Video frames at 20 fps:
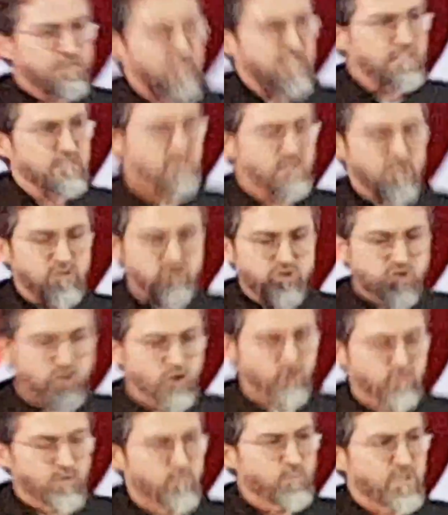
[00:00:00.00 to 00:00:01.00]
there are
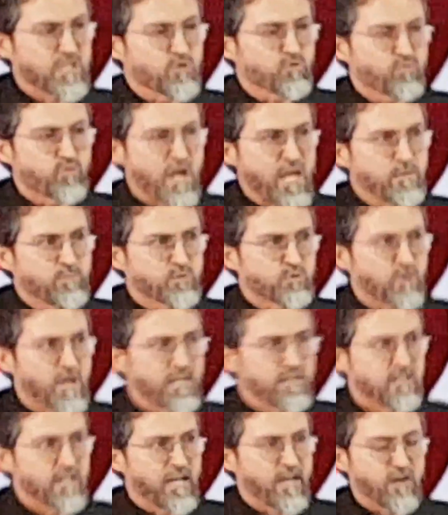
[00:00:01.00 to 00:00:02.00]
children being raped
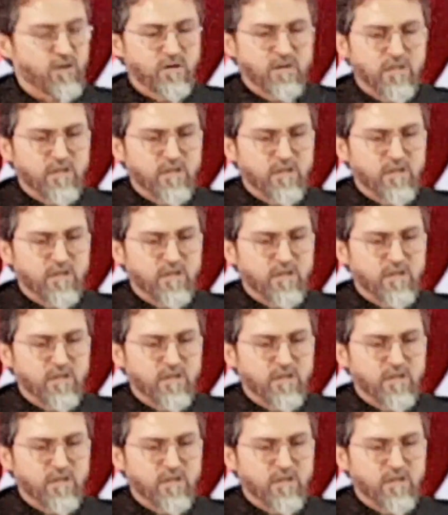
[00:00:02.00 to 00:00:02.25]
right now.